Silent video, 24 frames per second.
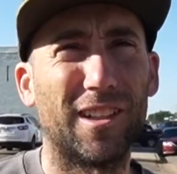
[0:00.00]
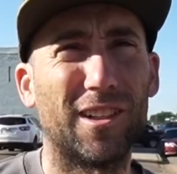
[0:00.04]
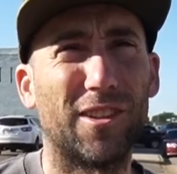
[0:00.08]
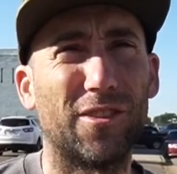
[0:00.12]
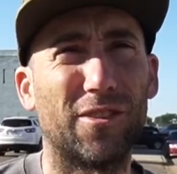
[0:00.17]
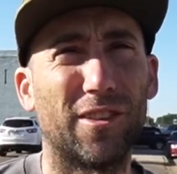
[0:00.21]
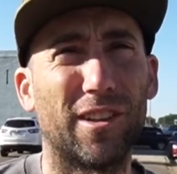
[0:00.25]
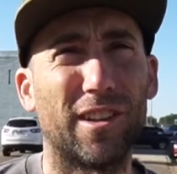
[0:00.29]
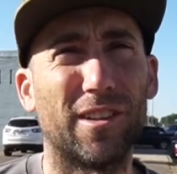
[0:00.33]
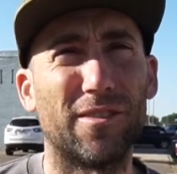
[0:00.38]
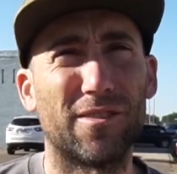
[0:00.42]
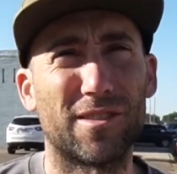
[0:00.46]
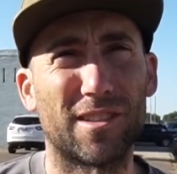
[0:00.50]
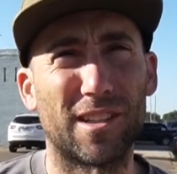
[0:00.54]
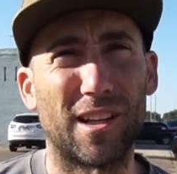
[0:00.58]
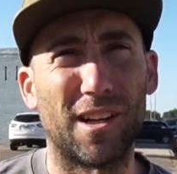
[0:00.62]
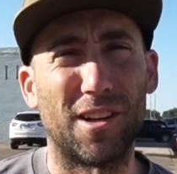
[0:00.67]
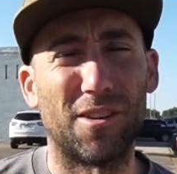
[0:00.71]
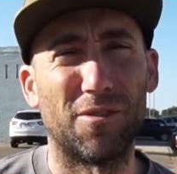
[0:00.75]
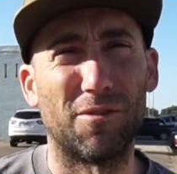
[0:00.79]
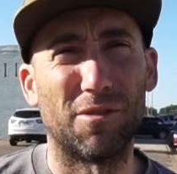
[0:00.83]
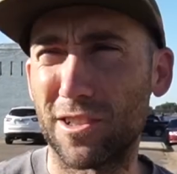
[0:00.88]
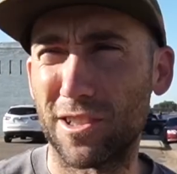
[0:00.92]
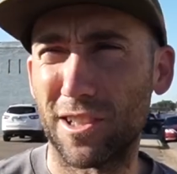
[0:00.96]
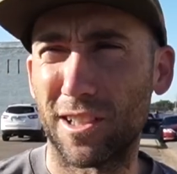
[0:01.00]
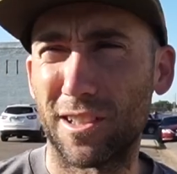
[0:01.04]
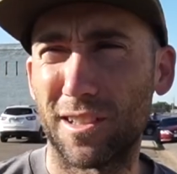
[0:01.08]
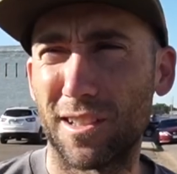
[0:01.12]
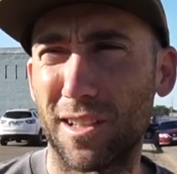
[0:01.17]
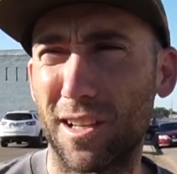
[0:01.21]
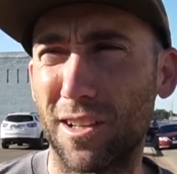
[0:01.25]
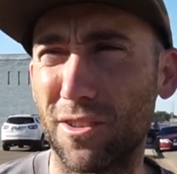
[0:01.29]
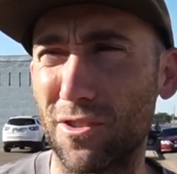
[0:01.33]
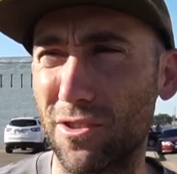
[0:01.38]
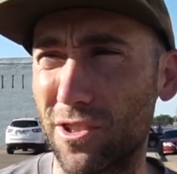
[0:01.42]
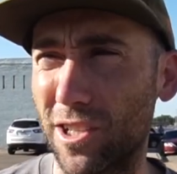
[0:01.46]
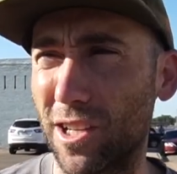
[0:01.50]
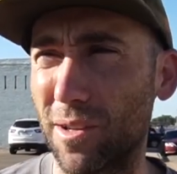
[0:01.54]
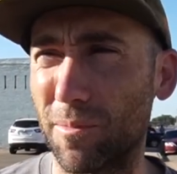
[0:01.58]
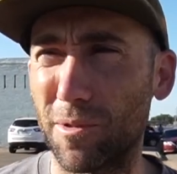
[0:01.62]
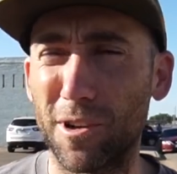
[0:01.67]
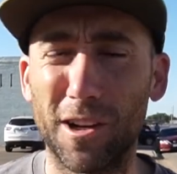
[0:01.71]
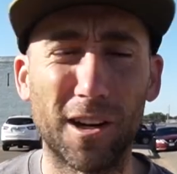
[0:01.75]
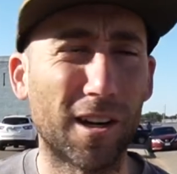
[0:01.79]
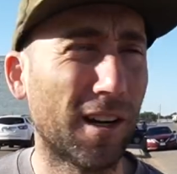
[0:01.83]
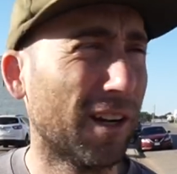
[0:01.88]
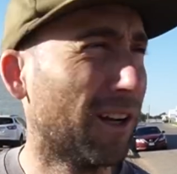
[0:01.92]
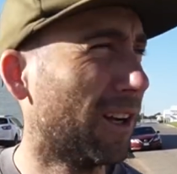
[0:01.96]
a creative scout. We checked out
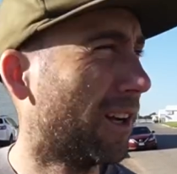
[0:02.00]
Shamrock.